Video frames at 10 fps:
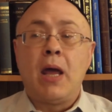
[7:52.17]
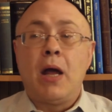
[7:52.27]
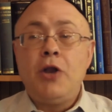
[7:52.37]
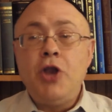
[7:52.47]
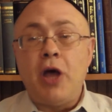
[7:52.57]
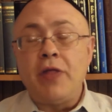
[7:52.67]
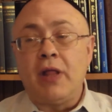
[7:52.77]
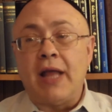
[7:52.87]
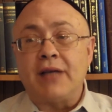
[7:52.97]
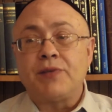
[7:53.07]

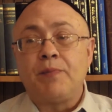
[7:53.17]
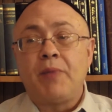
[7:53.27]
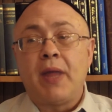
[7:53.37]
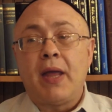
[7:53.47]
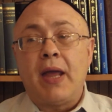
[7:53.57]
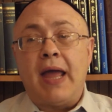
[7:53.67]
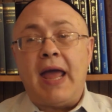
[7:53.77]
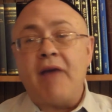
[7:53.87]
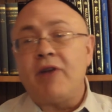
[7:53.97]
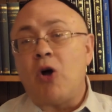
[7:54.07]
Nonetheless,
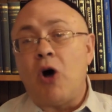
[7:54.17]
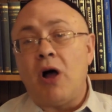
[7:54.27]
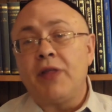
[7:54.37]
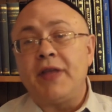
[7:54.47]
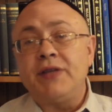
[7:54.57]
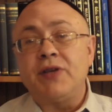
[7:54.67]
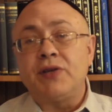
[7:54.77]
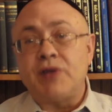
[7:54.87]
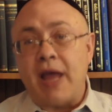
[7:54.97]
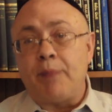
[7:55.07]
having all these
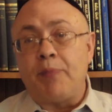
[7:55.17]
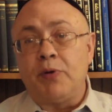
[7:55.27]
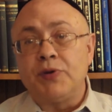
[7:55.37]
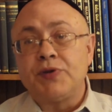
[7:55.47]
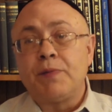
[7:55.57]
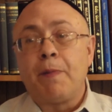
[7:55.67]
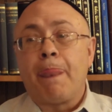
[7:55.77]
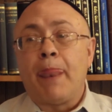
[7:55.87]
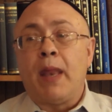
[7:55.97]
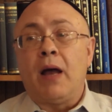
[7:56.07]
examples
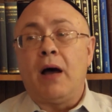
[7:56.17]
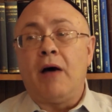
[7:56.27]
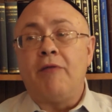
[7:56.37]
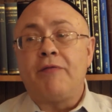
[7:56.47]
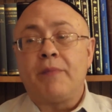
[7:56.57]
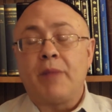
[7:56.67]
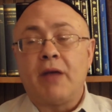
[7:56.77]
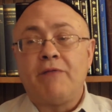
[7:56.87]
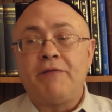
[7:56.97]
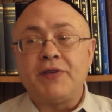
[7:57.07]
of
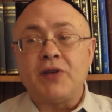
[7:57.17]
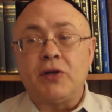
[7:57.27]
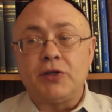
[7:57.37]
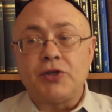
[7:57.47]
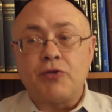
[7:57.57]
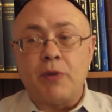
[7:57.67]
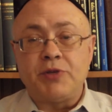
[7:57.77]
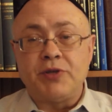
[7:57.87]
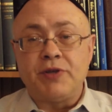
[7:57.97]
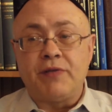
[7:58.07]
physical
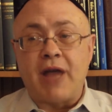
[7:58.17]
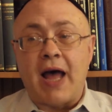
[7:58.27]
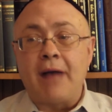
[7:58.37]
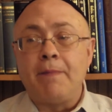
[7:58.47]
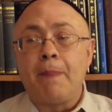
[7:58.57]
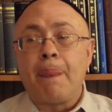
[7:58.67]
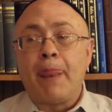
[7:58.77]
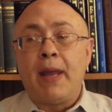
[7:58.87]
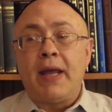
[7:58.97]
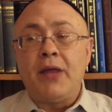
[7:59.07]
descriptions of God
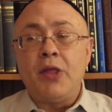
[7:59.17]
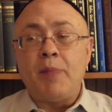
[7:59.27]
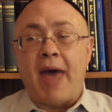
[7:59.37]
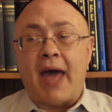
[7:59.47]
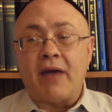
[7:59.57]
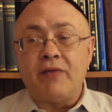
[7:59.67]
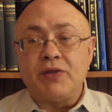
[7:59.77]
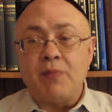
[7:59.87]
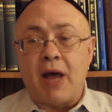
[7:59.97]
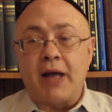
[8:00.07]
in the back of his
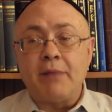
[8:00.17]
mind,